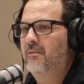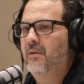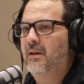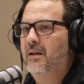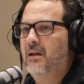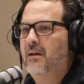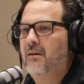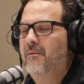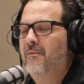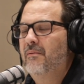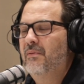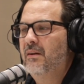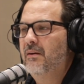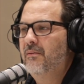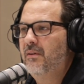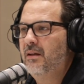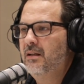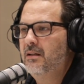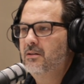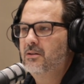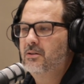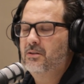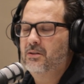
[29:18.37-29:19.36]
like if
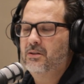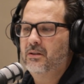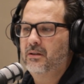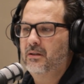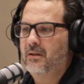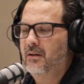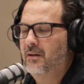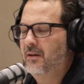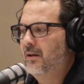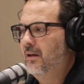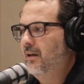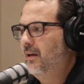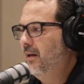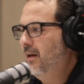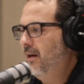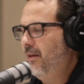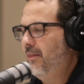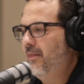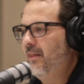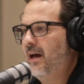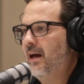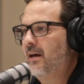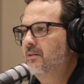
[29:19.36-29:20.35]
they just took
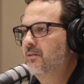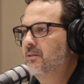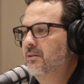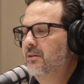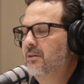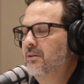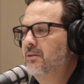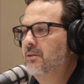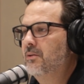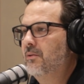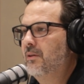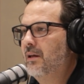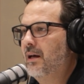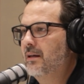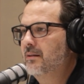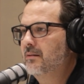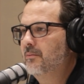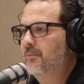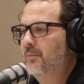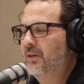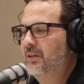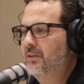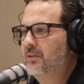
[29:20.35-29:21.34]
$1,000 or
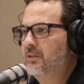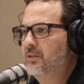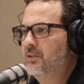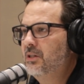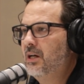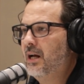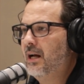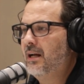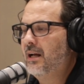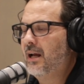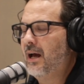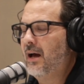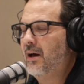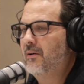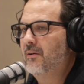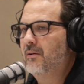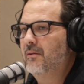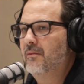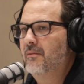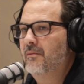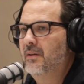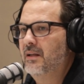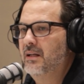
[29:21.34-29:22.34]
$2,000 at checkout,
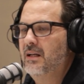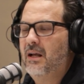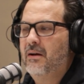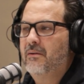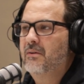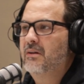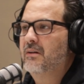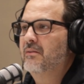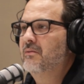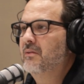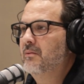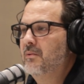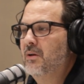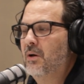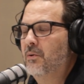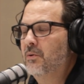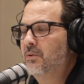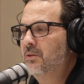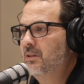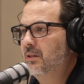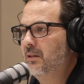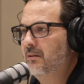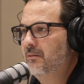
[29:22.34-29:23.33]
they'd never even
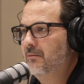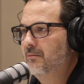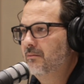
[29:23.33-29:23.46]
notice it.